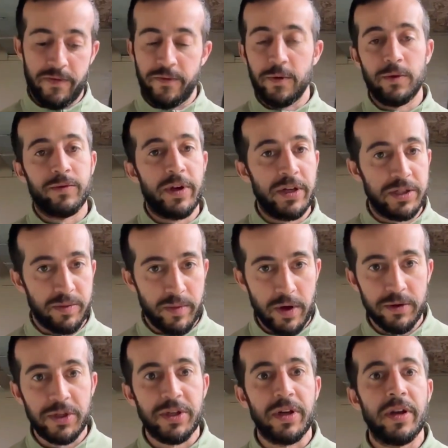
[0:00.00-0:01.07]
full range of
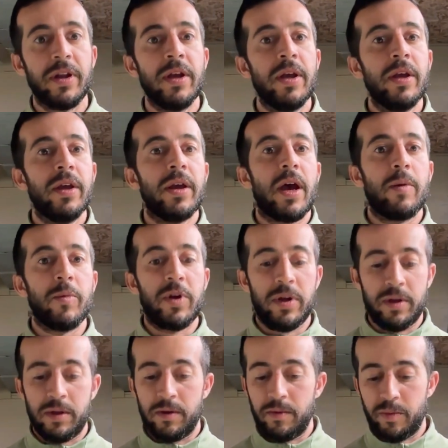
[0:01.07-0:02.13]
motion. I'm going
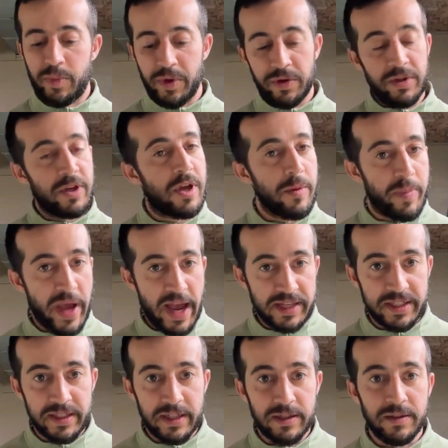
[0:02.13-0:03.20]
to build the
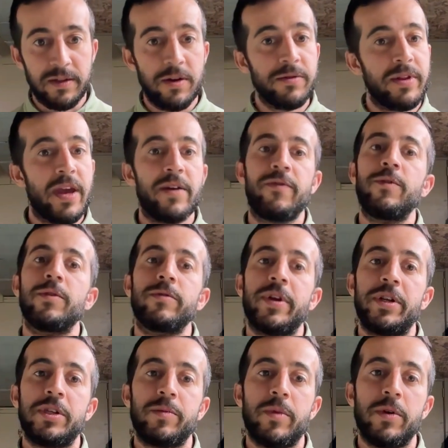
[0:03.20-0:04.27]
capacity to load that full
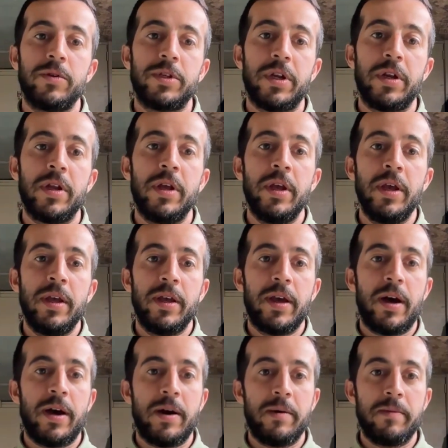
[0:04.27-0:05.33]
range of motion,
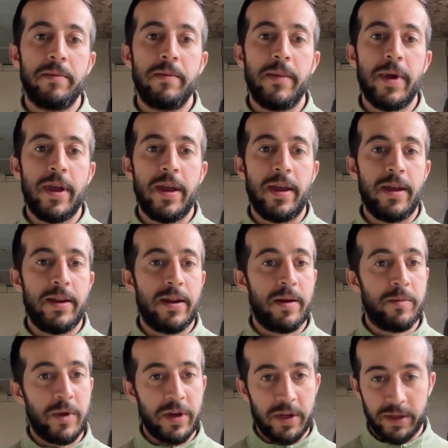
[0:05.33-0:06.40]
and
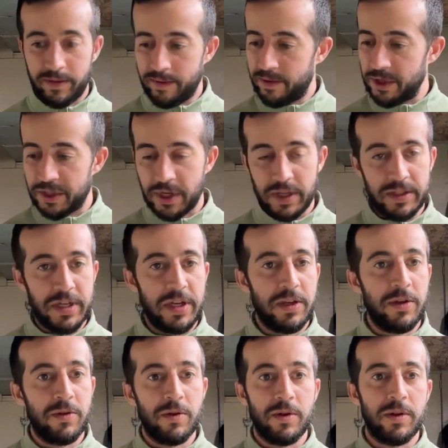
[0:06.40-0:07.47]
I'm going to just
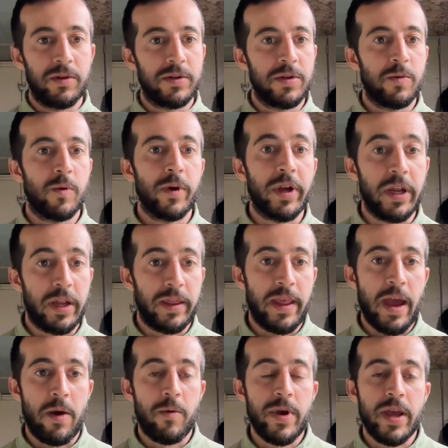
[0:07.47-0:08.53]
continue to work it in
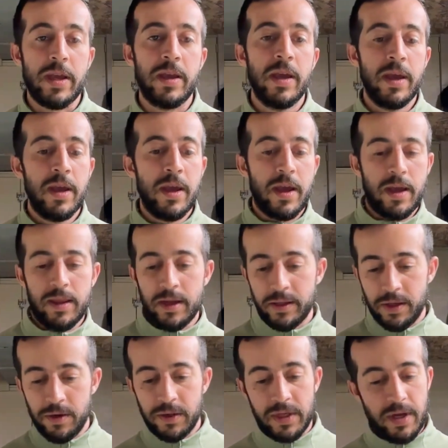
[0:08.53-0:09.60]
that way. And then
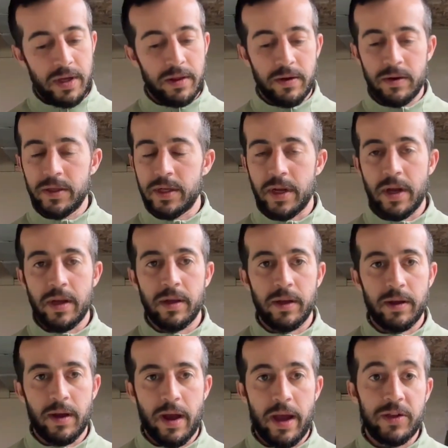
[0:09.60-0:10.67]
Tuesday and Thursday
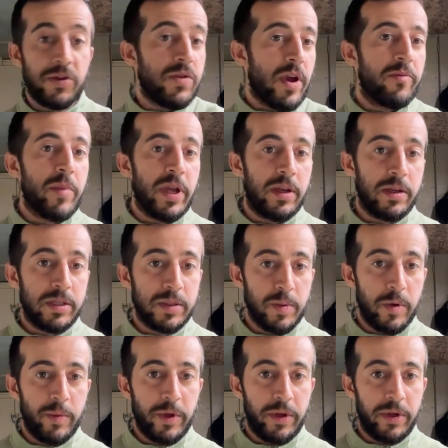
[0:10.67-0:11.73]
I do have maintenance
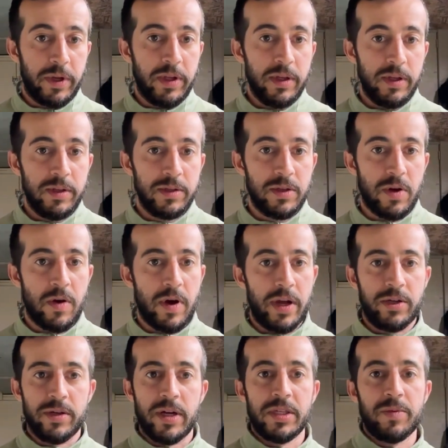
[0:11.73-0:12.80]
mobility, so I
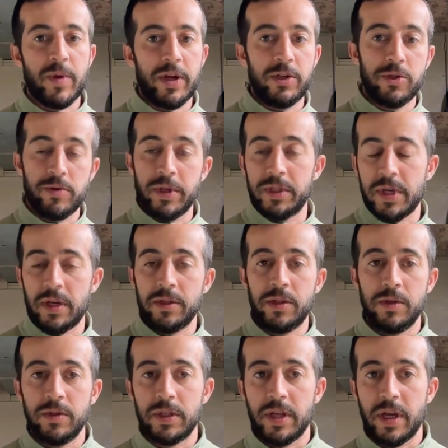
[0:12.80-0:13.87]
dress my joints on
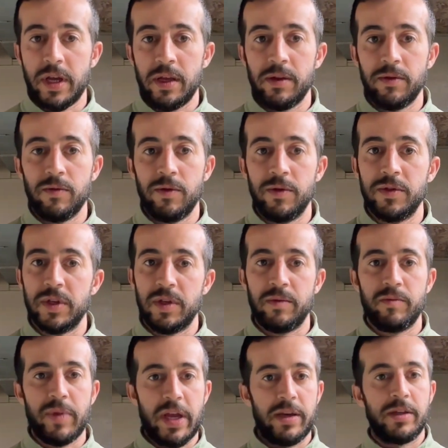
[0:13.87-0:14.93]
Tuesday using
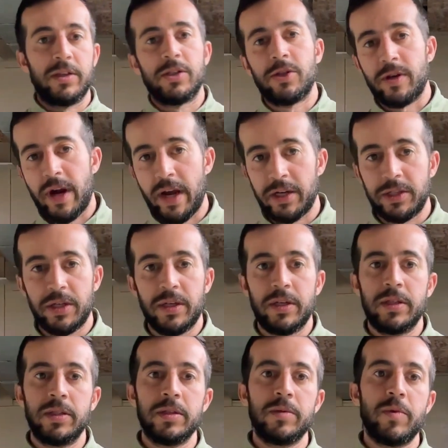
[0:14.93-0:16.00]
banded
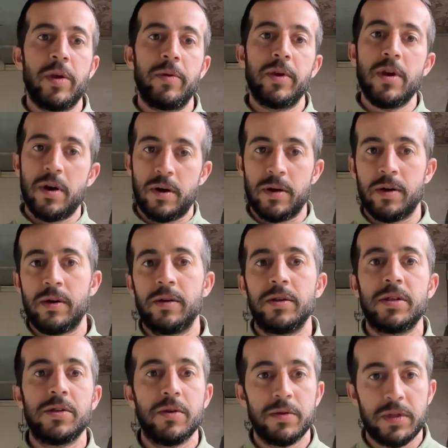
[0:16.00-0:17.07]
distractions, maybe
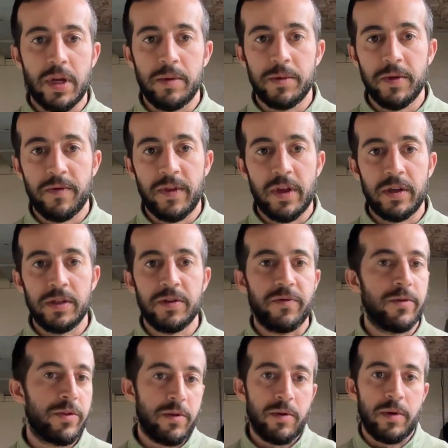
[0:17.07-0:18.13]
cars, those types of things for
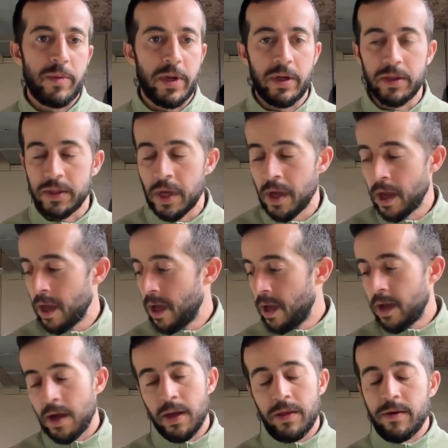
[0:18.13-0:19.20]
30 minutes.
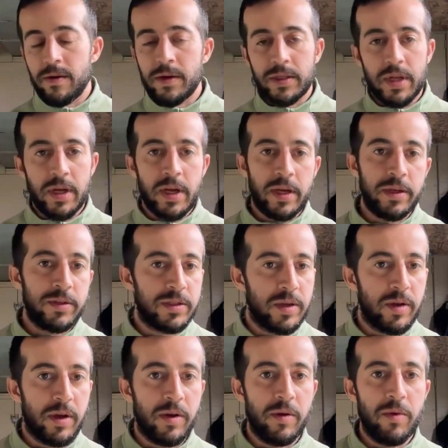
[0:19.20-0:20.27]
And Thursday, I use
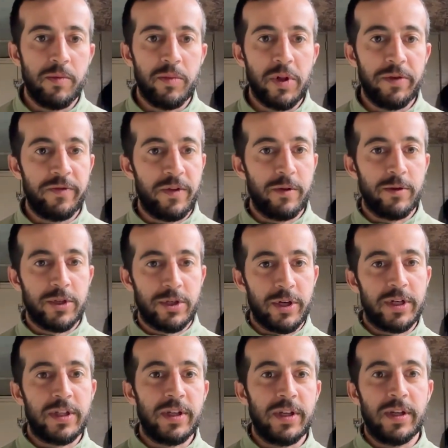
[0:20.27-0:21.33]
a blood flow
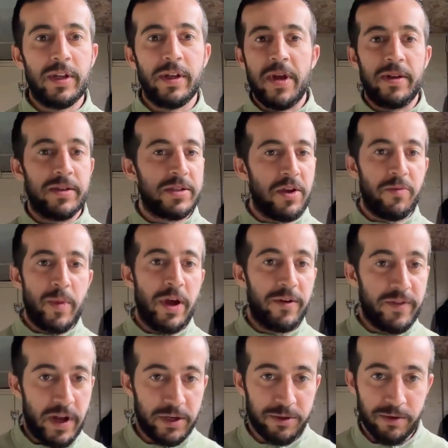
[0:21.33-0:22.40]
restricted and self
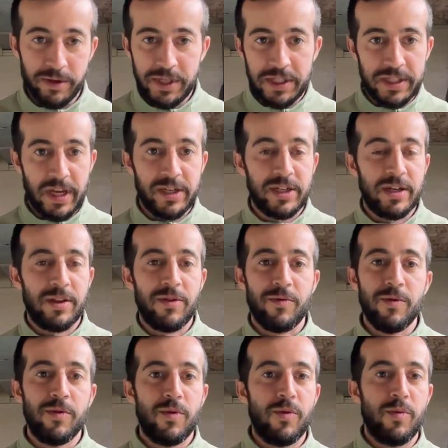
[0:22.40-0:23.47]
myofascial release session
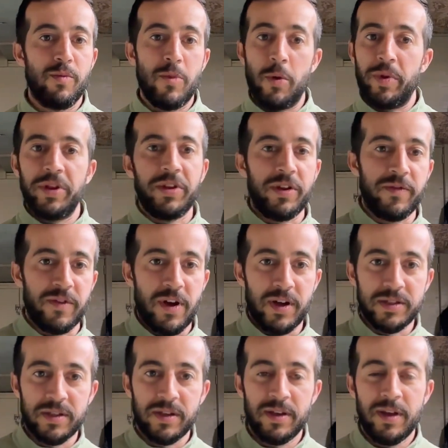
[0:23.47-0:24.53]
through mobility
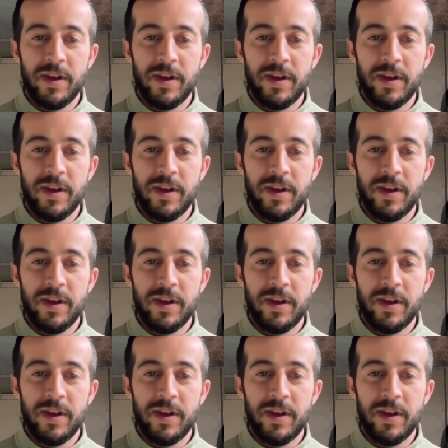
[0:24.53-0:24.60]
floss,